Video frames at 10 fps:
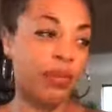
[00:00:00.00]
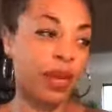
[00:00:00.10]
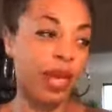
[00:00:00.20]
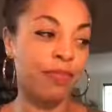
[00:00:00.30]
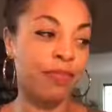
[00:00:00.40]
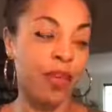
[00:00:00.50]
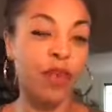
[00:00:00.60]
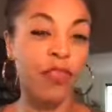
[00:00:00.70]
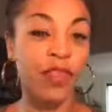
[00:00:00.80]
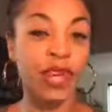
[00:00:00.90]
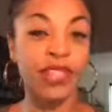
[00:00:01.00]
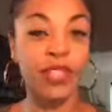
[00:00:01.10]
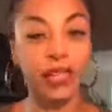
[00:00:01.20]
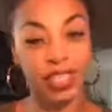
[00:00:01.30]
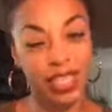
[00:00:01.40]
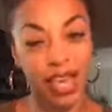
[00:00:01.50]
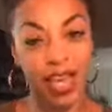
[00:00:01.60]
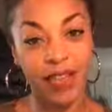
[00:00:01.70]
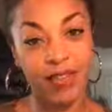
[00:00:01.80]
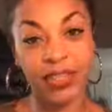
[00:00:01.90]
but hopefully you guys are
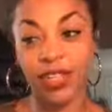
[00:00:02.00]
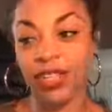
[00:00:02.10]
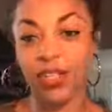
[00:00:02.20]
safe and